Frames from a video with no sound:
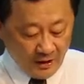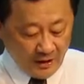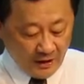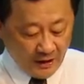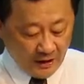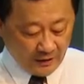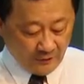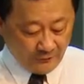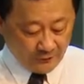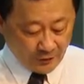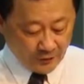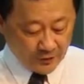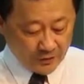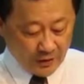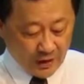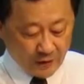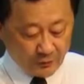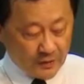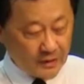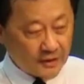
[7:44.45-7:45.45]
And of course,
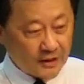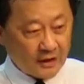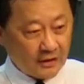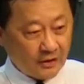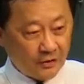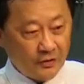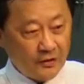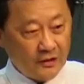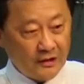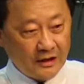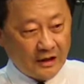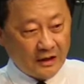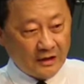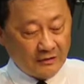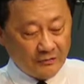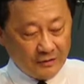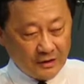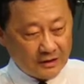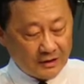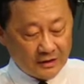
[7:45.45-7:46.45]
we said
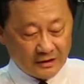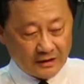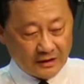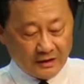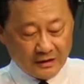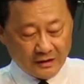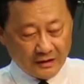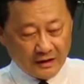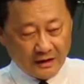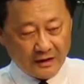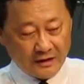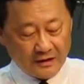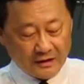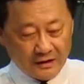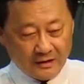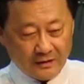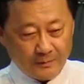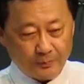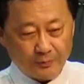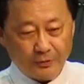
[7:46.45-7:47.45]

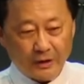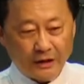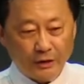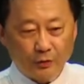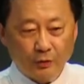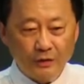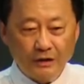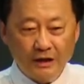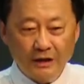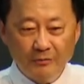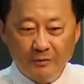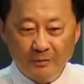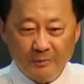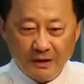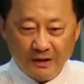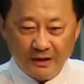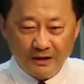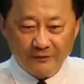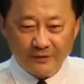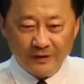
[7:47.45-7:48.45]
that priority would
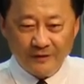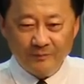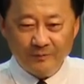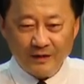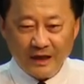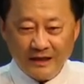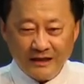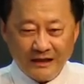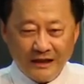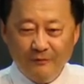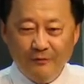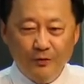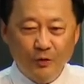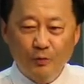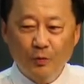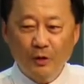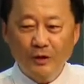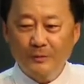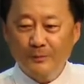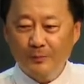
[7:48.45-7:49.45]
be given, that if you
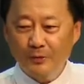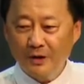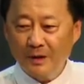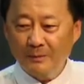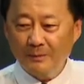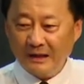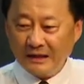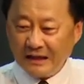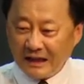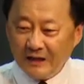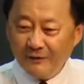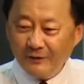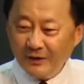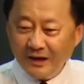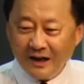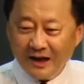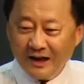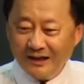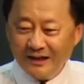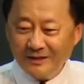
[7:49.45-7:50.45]
want to put up an even
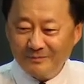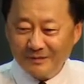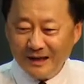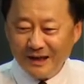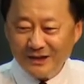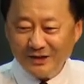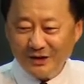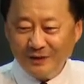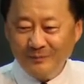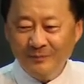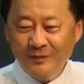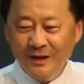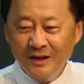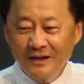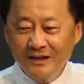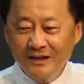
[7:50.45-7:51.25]
higher matching,